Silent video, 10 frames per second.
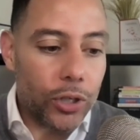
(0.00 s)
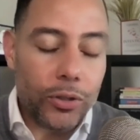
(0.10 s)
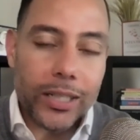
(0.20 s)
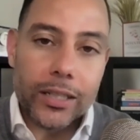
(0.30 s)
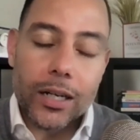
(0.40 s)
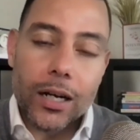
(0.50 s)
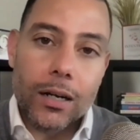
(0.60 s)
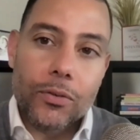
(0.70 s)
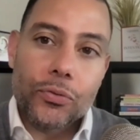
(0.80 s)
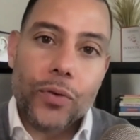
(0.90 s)
journey
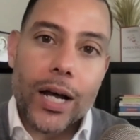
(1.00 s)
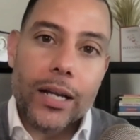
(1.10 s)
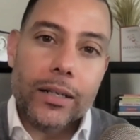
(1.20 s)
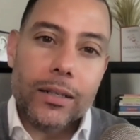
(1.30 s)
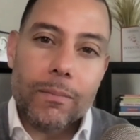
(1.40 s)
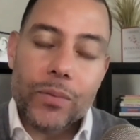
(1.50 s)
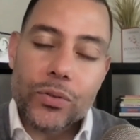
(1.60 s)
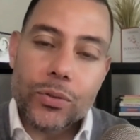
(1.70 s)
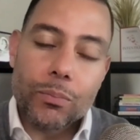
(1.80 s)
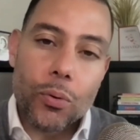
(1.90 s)
of fight,
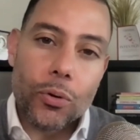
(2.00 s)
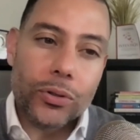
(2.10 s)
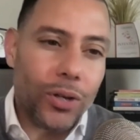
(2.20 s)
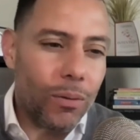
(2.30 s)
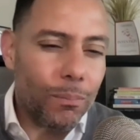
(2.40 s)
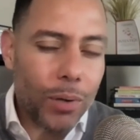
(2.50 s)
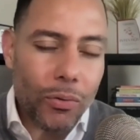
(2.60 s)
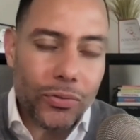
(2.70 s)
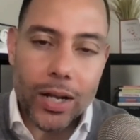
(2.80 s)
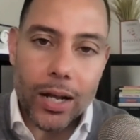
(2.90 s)
support on
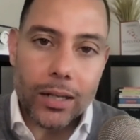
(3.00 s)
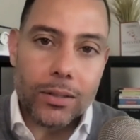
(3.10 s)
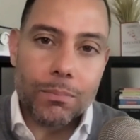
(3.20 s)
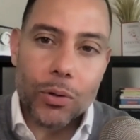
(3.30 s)
both sides,